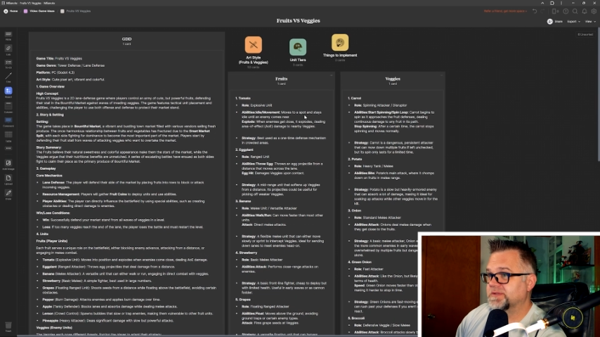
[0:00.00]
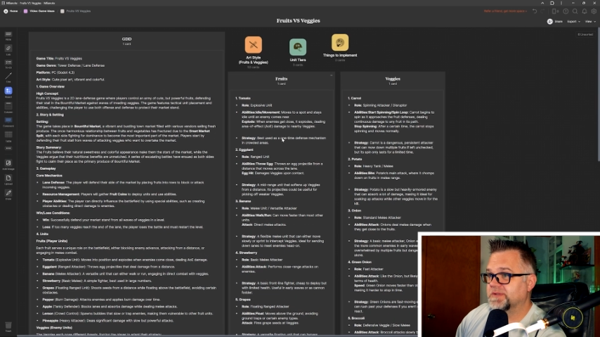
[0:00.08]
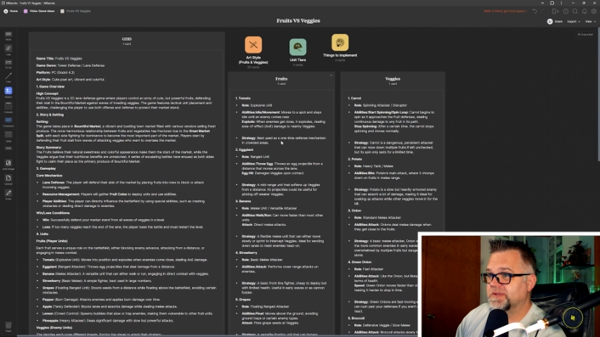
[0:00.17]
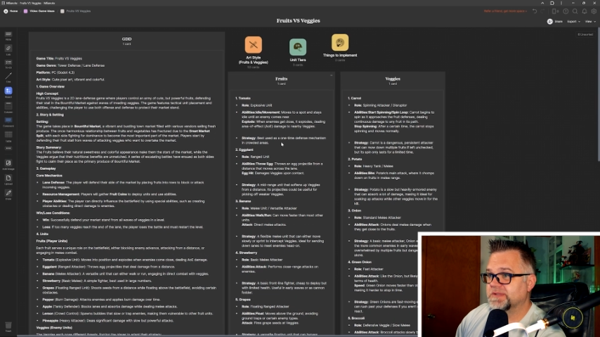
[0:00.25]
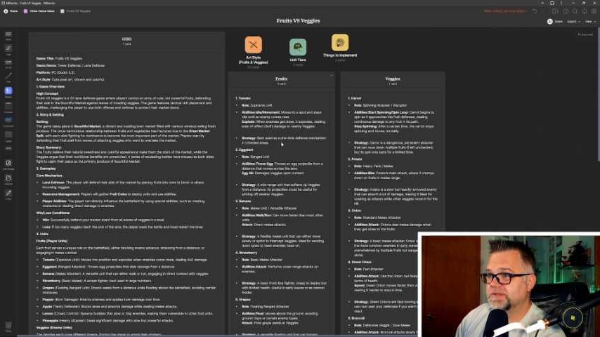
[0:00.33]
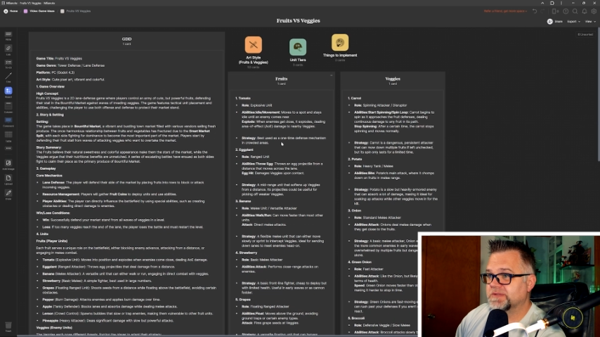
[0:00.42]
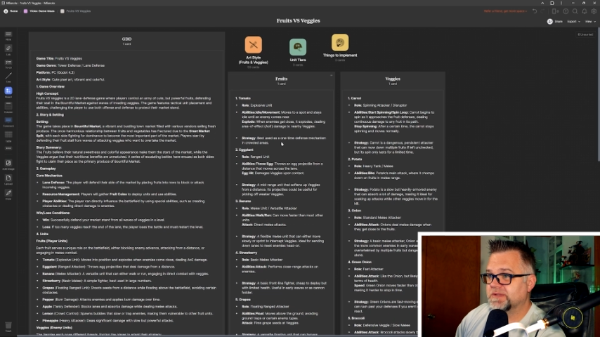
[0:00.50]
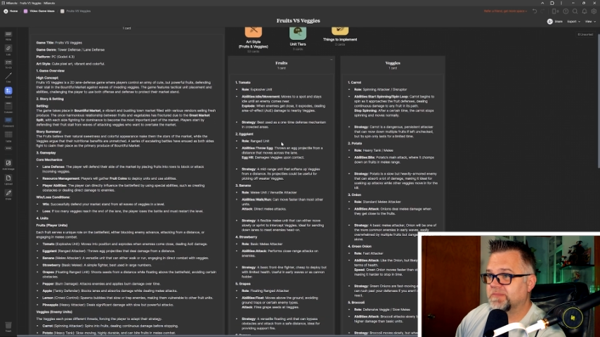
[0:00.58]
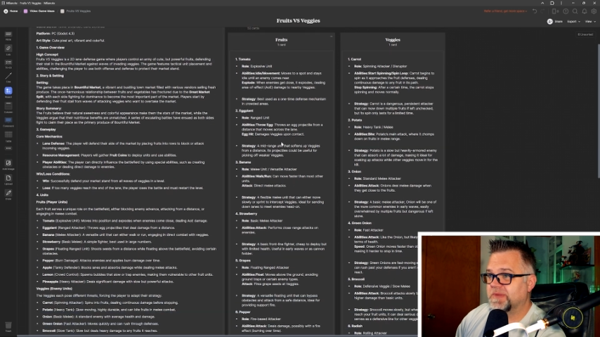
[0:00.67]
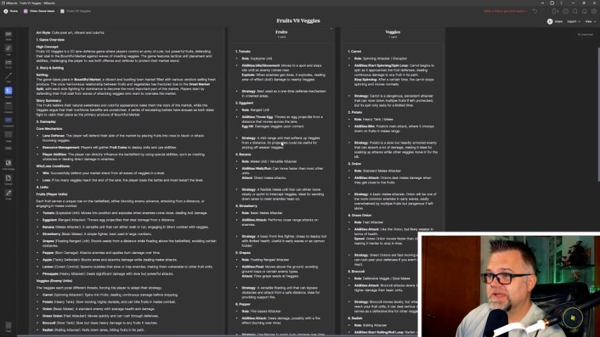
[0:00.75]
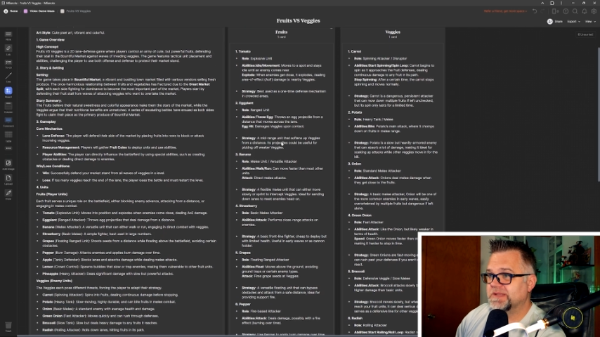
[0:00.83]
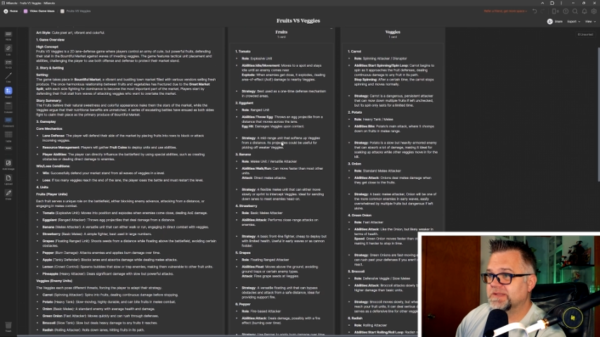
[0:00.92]
So this is the
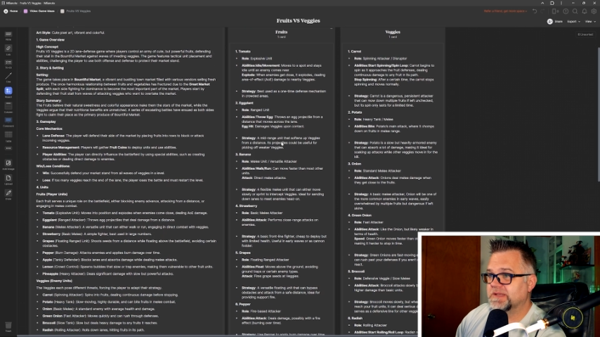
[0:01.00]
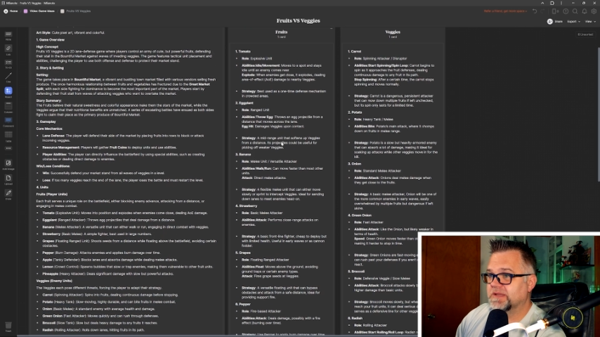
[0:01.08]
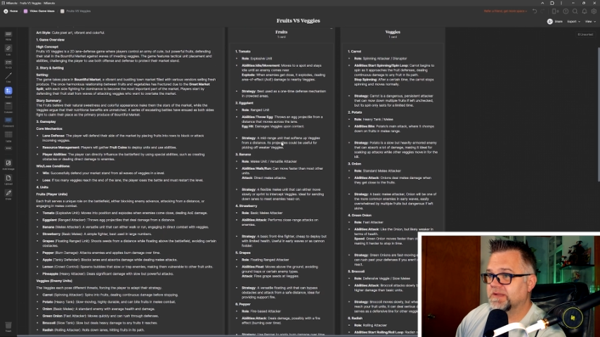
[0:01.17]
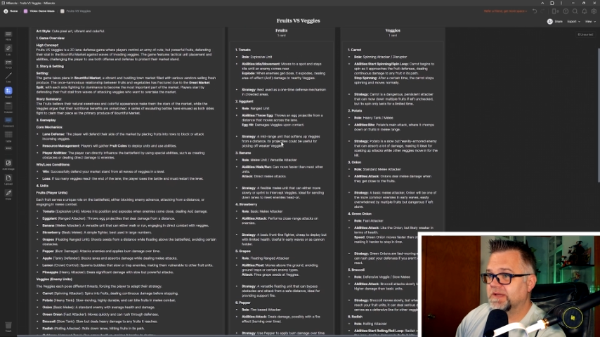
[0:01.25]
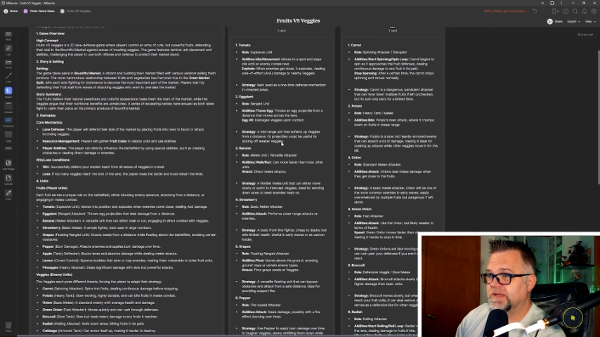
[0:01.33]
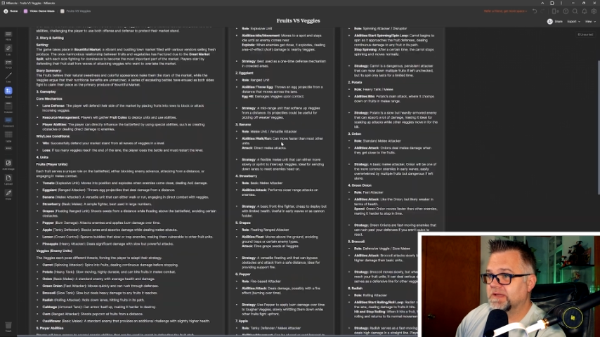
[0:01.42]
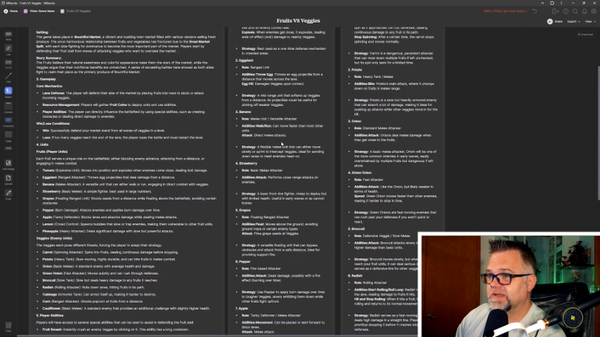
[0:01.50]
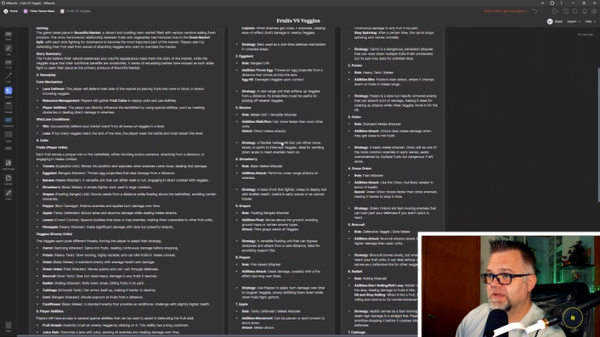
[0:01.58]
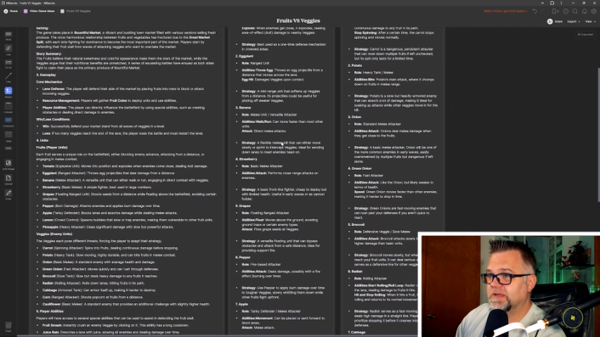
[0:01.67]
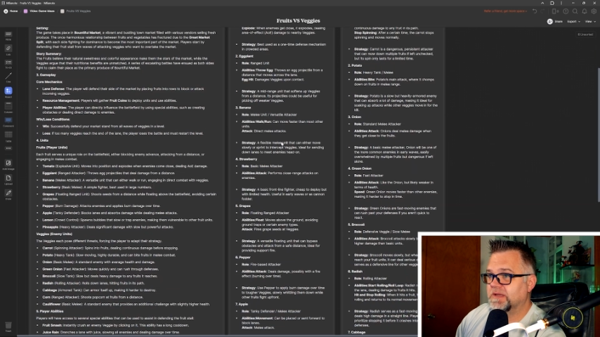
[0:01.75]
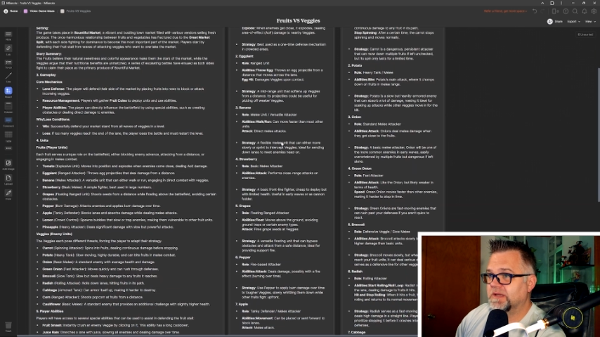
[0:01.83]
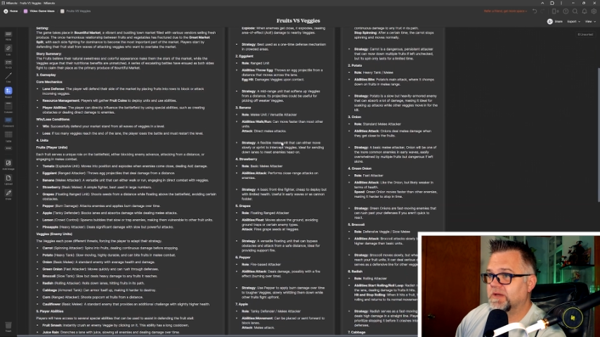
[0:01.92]
basic, like
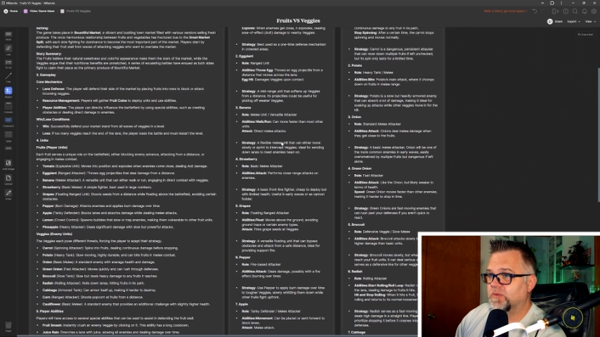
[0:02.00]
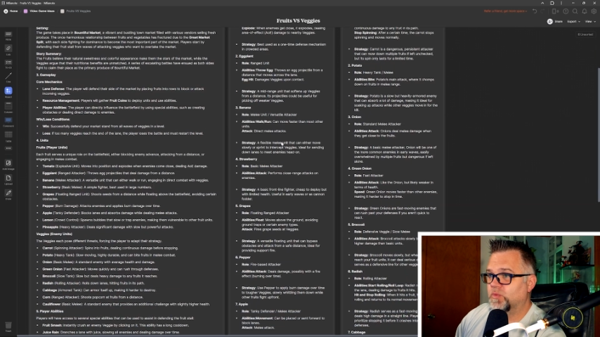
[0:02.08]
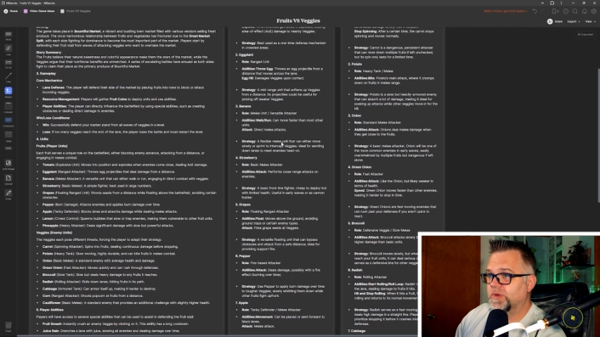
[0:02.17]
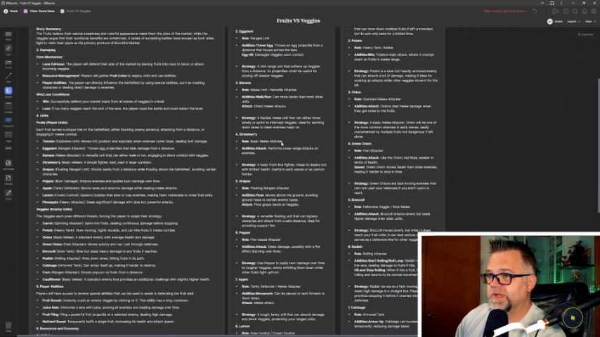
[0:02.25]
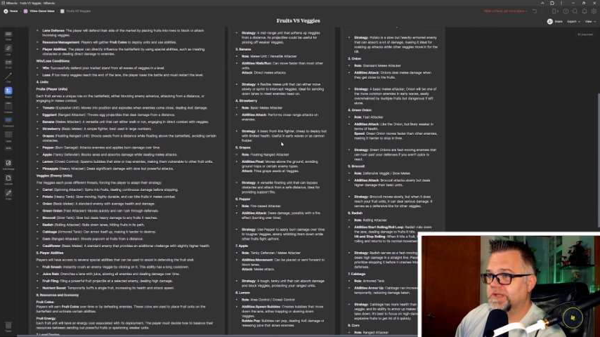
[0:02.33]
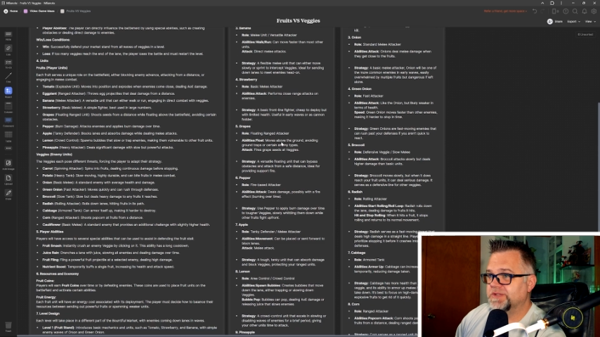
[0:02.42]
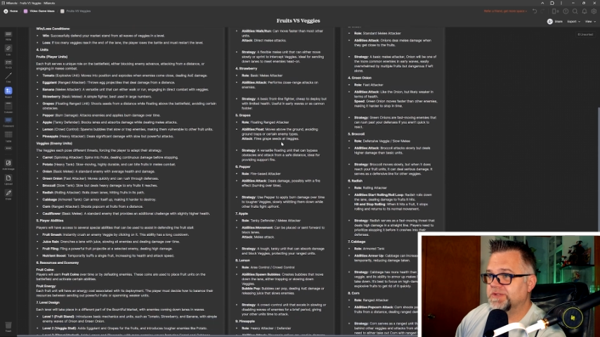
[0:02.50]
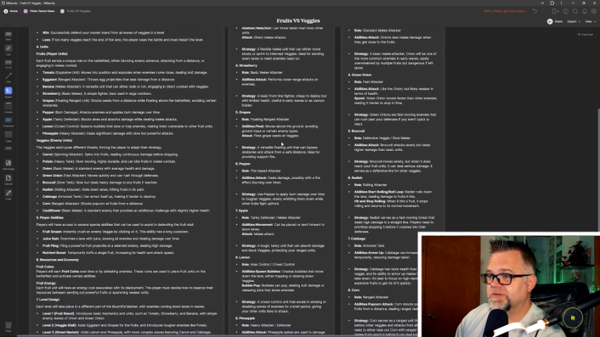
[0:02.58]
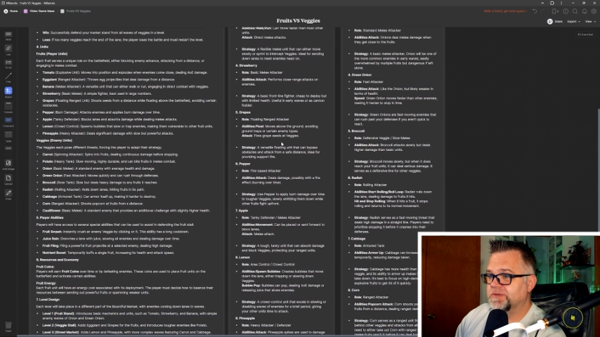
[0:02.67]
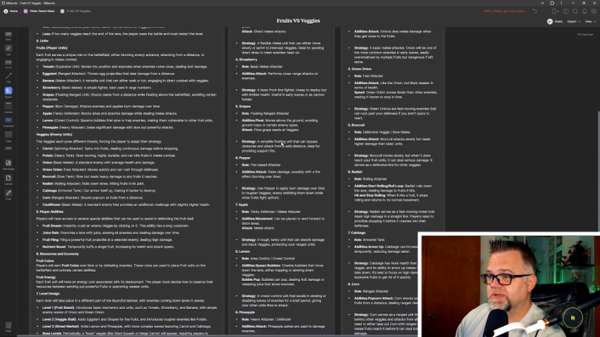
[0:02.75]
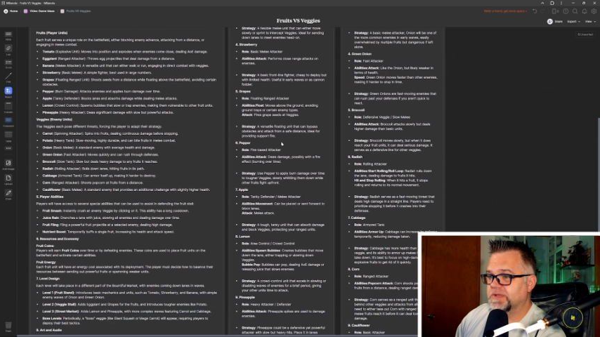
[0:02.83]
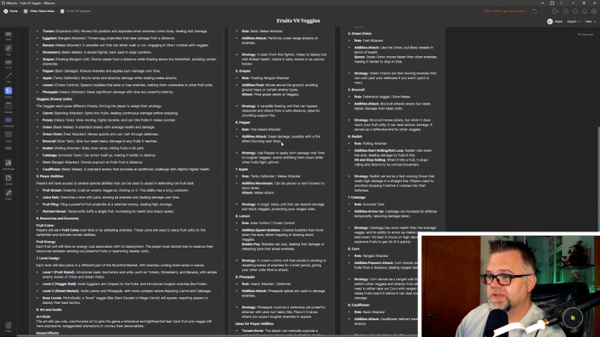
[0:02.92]
what each
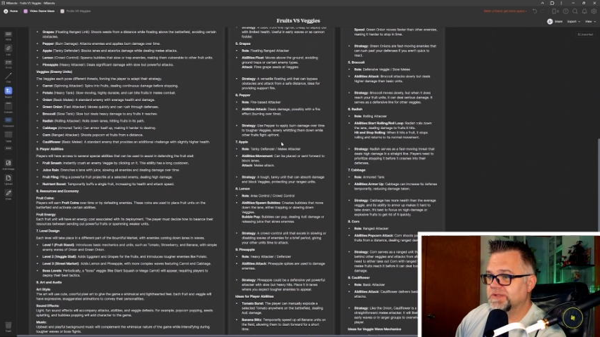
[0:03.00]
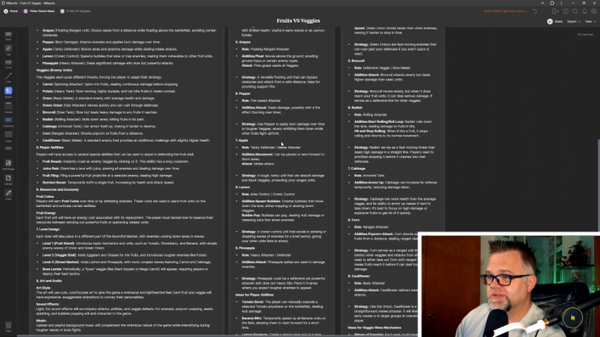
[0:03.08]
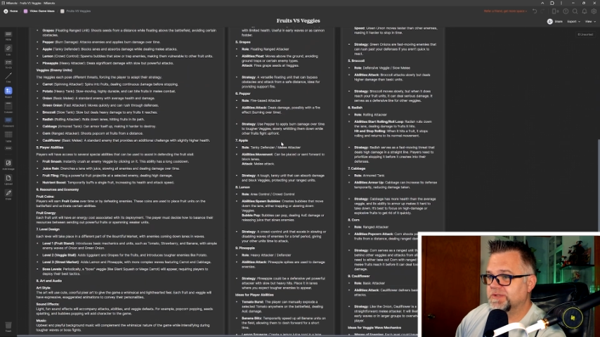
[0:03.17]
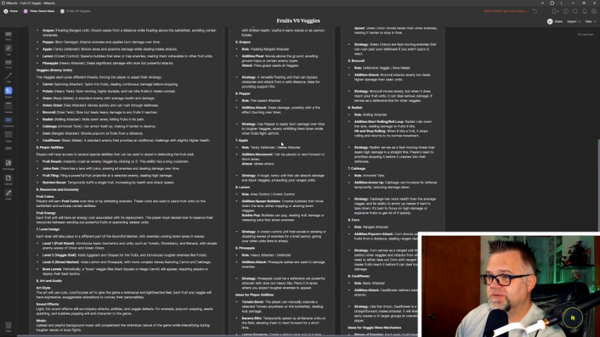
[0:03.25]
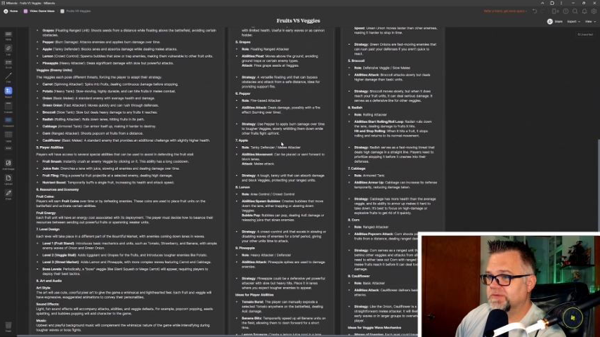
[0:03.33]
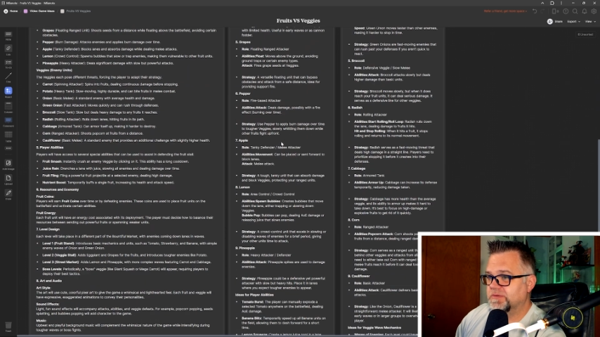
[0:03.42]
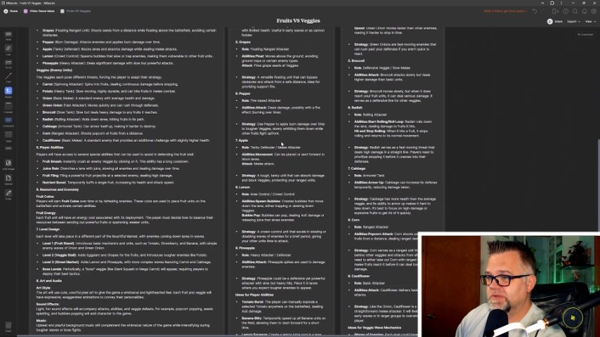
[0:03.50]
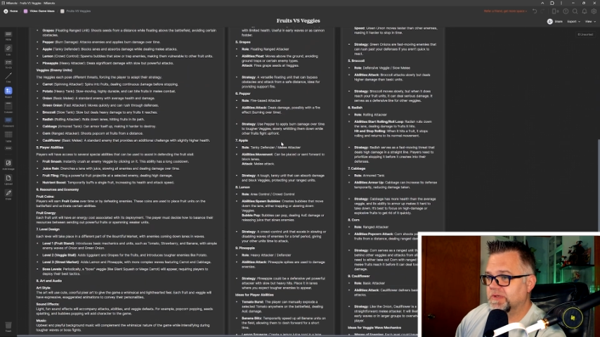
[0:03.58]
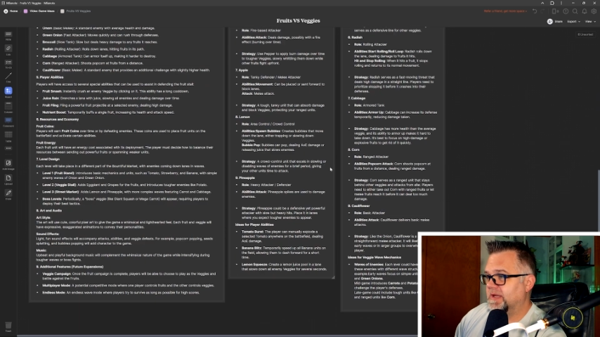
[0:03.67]
unit can do.